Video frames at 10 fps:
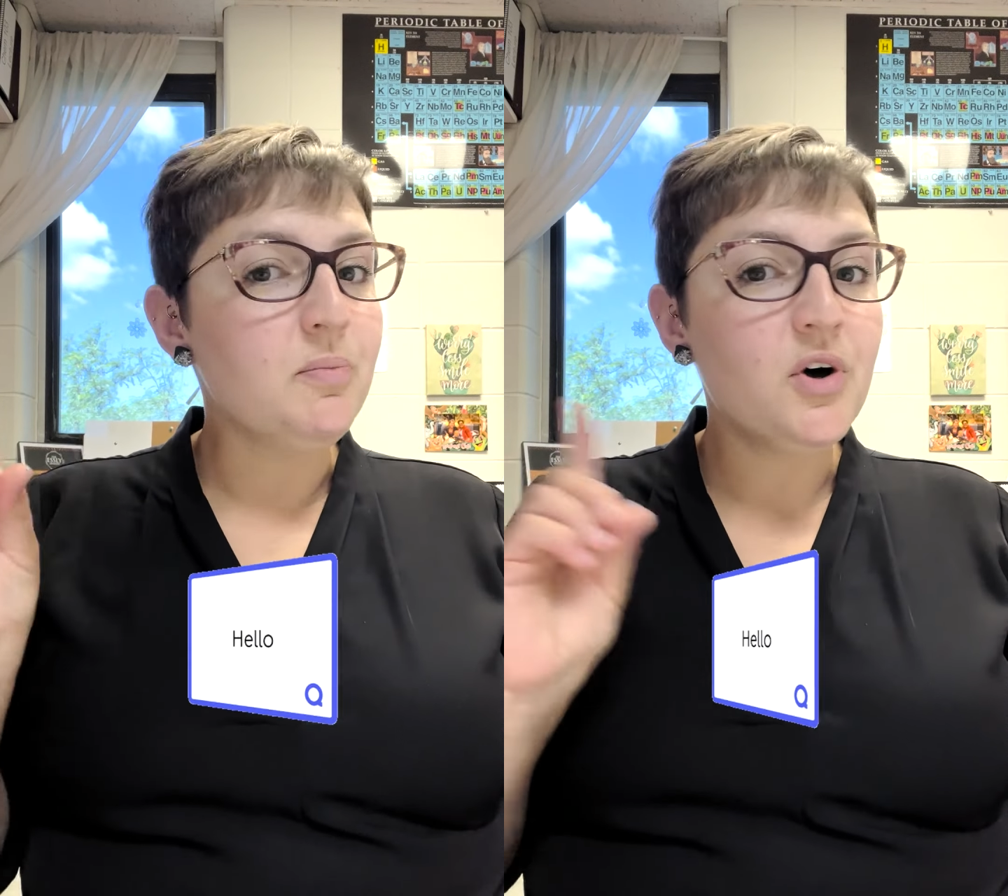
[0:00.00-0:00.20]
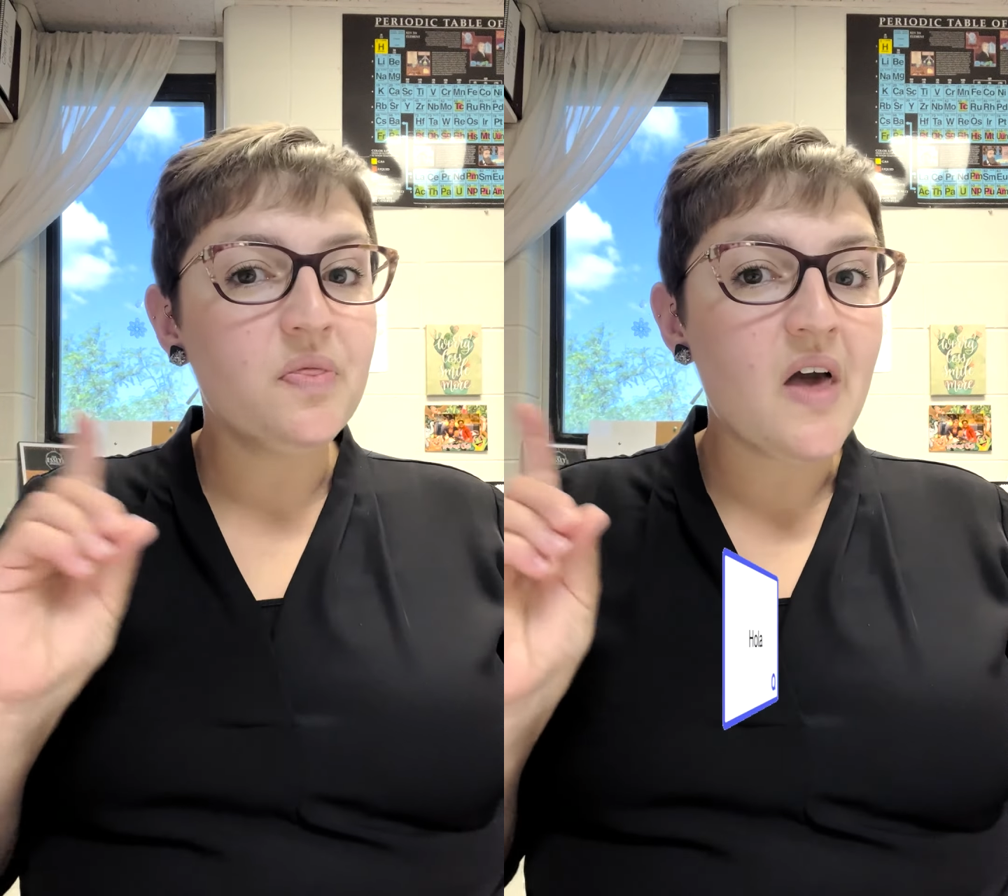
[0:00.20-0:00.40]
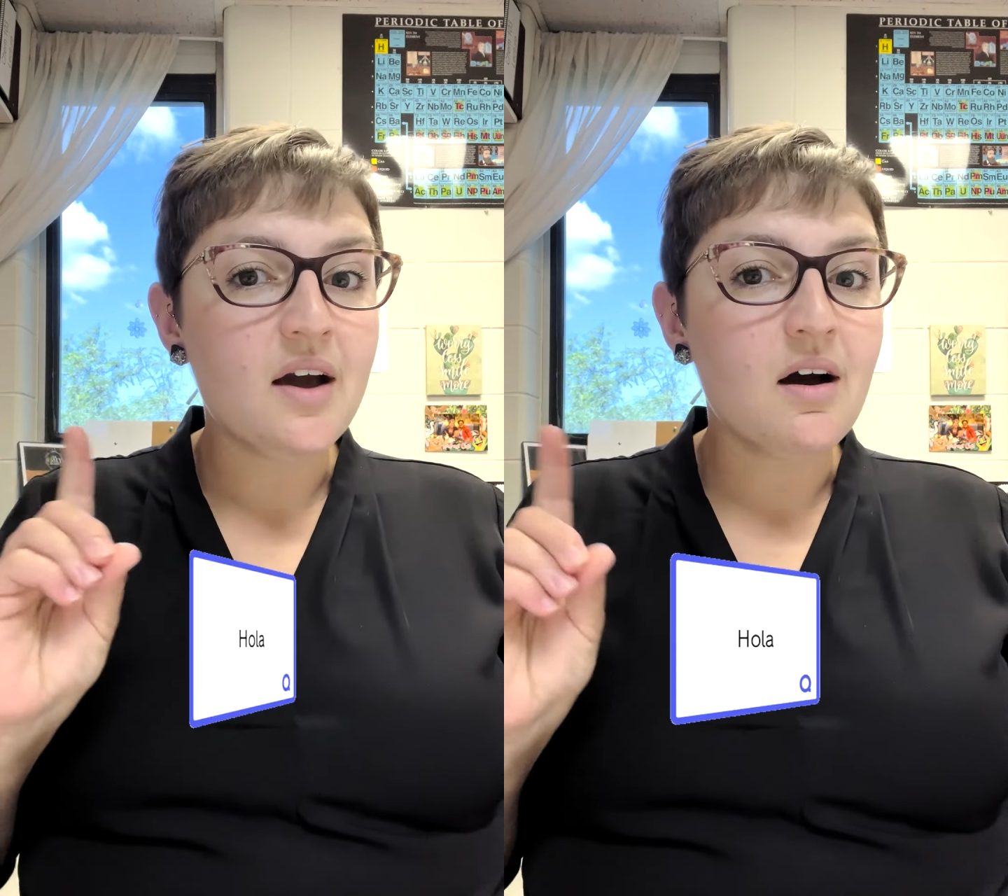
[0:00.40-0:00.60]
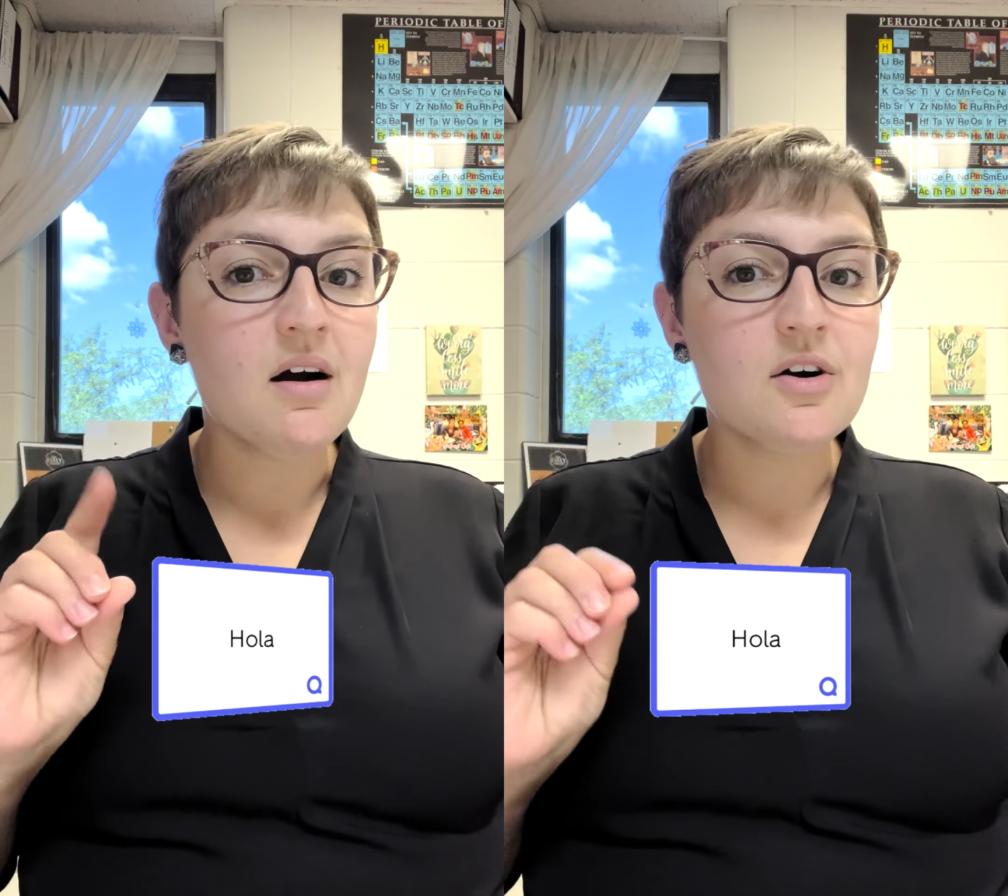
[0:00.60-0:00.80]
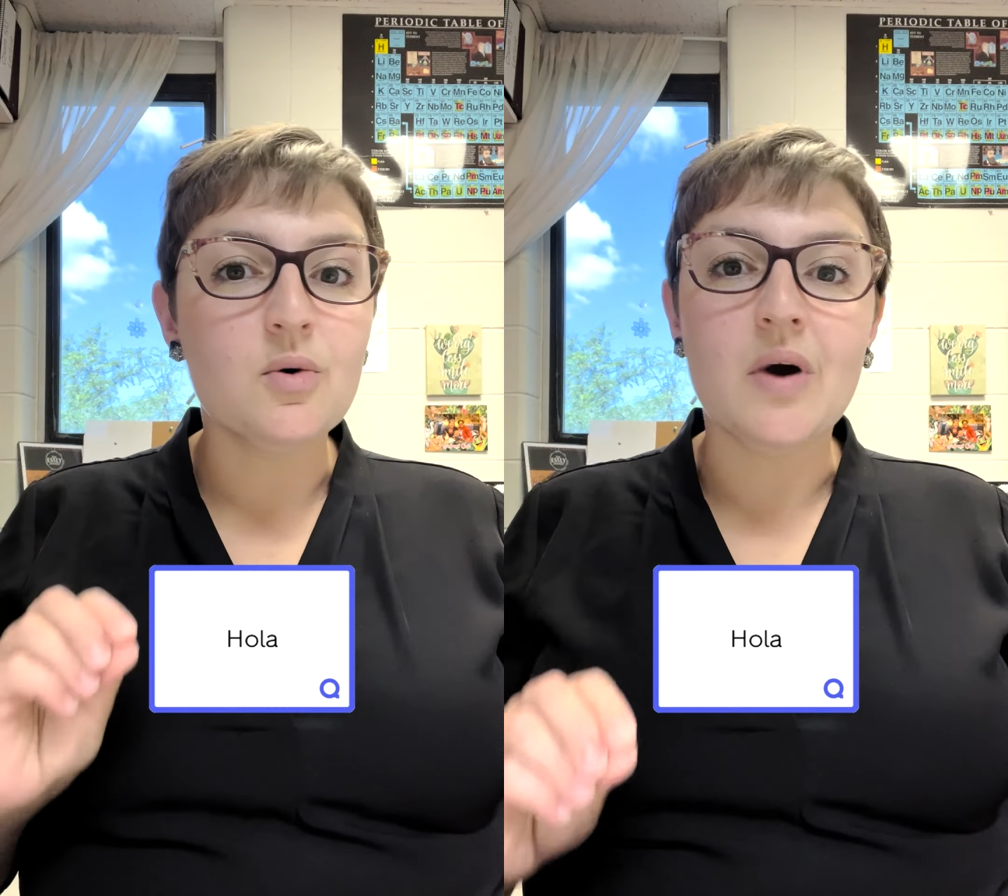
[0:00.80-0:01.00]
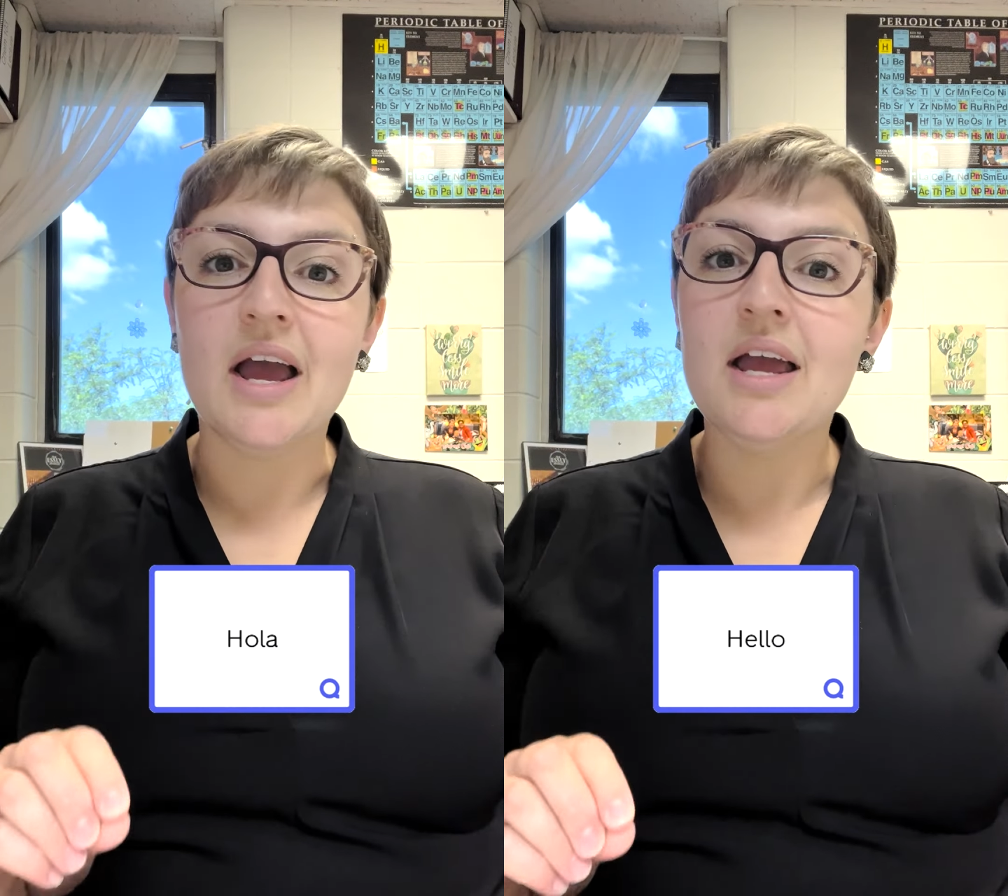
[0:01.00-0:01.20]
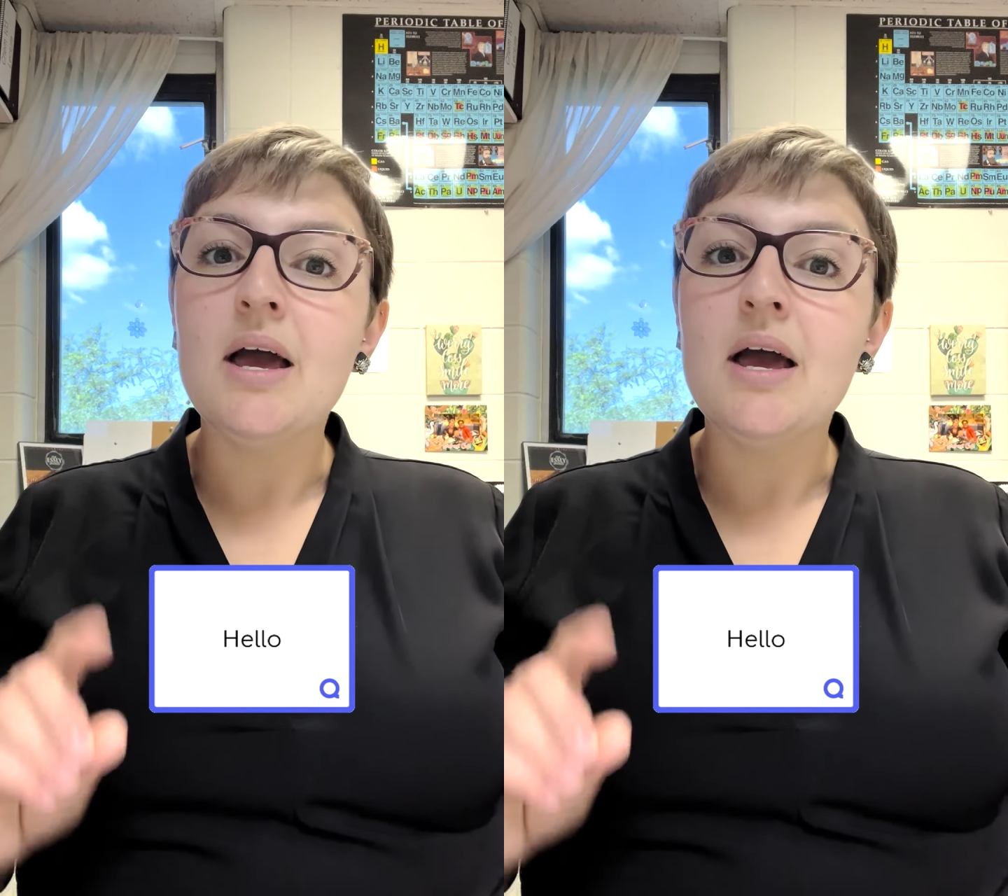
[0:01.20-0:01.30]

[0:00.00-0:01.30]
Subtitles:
put that card away.